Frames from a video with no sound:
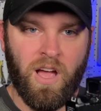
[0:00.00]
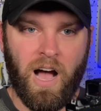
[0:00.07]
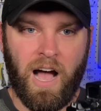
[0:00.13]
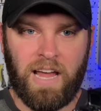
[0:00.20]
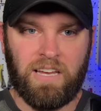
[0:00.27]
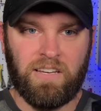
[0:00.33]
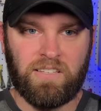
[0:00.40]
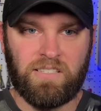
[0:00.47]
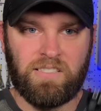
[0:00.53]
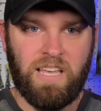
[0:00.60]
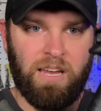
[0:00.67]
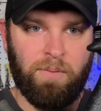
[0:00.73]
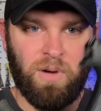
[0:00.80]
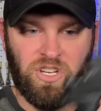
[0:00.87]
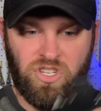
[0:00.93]
I can just
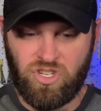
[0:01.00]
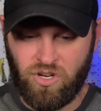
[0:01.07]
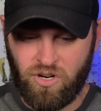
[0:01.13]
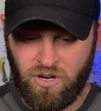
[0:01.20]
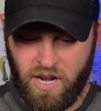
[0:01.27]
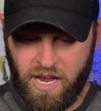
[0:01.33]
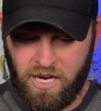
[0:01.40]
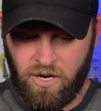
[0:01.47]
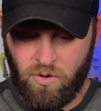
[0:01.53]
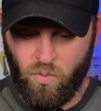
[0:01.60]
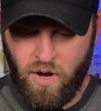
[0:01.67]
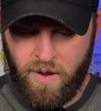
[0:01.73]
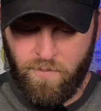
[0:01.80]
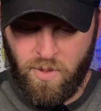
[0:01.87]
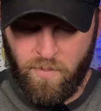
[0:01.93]
take my shirt, I can
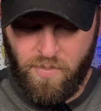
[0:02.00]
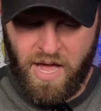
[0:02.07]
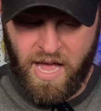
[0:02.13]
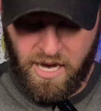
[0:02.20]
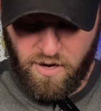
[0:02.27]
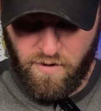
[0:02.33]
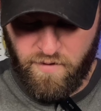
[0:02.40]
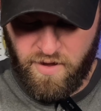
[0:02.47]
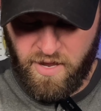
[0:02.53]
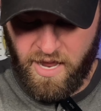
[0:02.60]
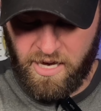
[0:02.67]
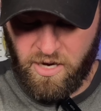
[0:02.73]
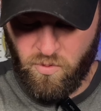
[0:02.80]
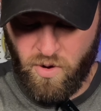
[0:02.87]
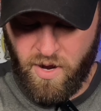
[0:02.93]
wipe the back of it, I
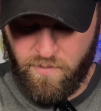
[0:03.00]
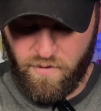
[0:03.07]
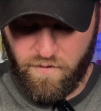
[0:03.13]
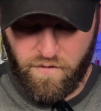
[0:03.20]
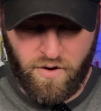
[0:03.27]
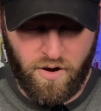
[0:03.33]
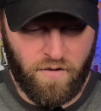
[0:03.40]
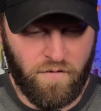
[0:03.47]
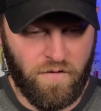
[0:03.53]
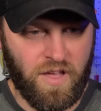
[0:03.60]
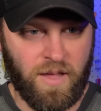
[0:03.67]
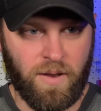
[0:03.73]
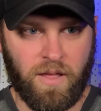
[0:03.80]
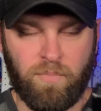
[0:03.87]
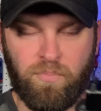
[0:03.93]
can wipe the front of
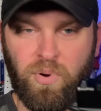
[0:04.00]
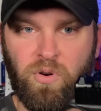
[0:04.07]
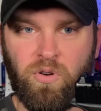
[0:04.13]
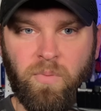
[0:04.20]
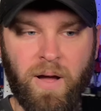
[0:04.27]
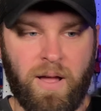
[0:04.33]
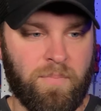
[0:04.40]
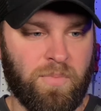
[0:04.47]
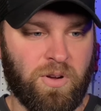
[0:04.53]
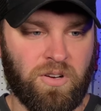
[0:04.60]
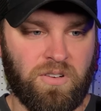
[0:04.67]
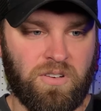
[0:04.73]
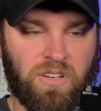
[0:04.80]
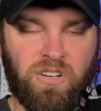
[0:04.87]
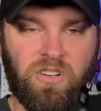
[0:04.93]
it, and boom, I am
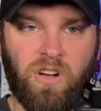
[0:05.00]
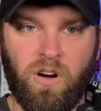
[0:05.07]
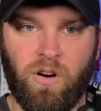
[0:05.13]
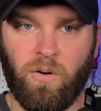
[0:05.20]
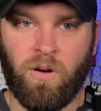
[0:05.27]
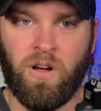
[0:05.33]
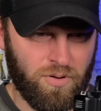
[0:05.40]
good to go.